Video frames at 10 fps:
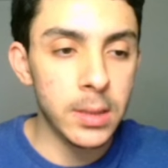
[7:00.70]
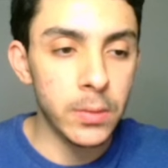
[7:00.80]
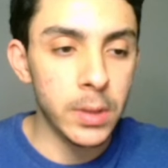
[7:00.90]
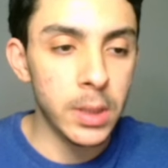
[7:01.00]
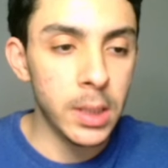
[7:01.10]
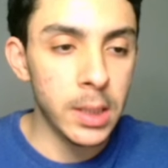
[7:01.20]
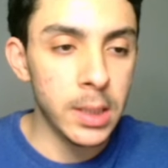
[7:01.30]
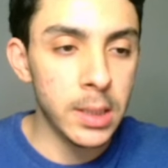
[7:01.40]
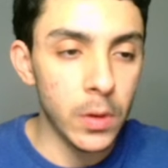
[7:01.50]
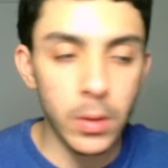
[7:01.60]
reading
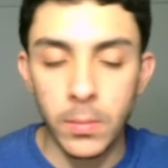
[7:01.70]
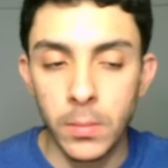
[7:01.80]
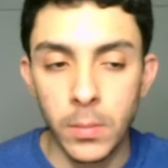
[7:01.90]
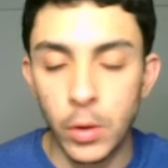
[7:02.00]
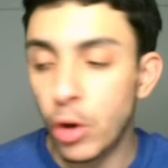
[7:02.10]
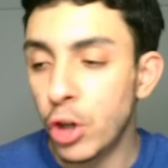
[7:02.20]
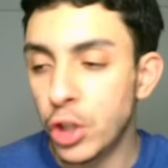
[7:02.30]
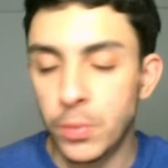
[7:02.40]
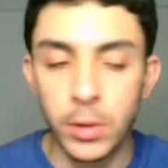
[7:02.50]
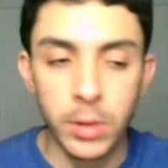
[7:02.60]
list,
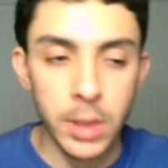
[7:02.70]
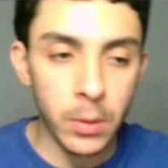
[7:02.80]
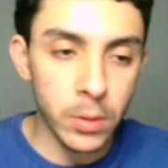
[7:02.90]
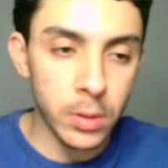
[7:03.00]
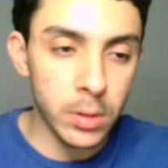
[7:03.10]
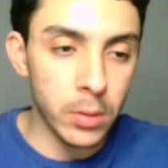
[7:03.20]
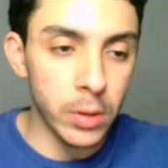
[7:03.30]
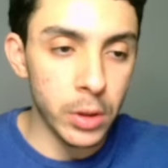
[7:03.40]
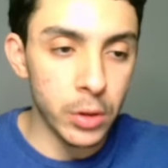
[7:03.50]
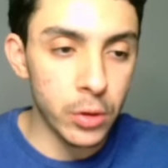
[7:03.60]
Deutsch because I was
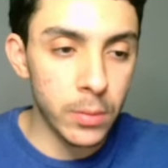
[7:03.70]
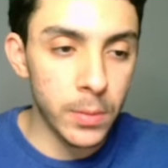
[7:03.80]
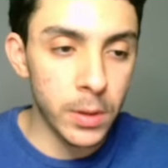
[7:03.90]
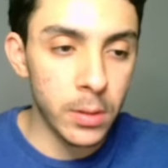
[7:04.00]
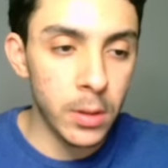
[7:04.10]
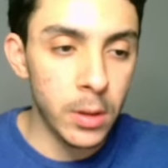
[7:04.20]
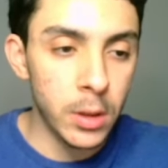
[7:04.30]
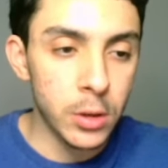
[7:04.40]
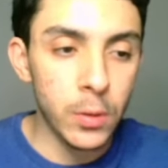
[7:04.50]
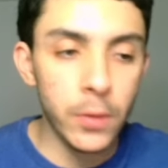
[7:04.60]
learning German.
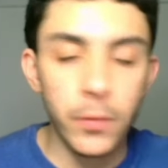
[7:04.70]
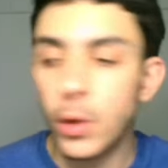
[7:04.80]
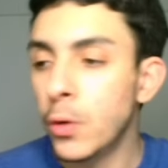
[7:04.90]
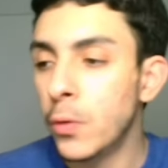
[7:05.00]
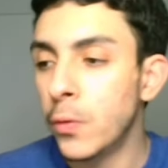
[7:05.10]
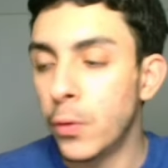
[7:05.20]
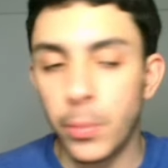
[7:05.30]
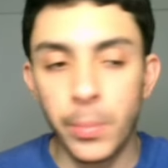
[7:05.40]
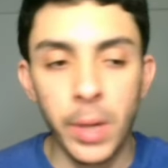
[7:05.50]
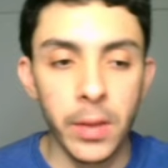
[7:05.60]
So if we go for
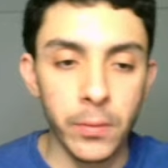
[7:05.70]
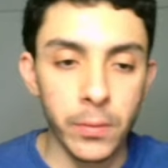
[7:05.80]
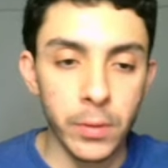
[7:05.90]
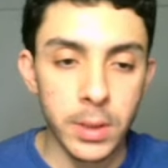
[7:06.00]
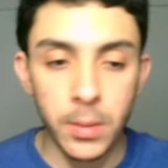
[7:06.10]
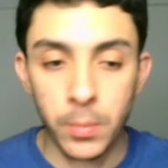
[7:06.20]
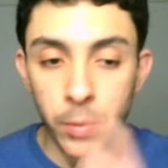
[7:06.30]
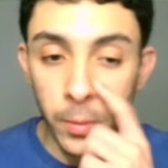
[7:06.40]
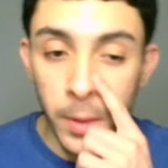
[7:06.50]
Python, for example,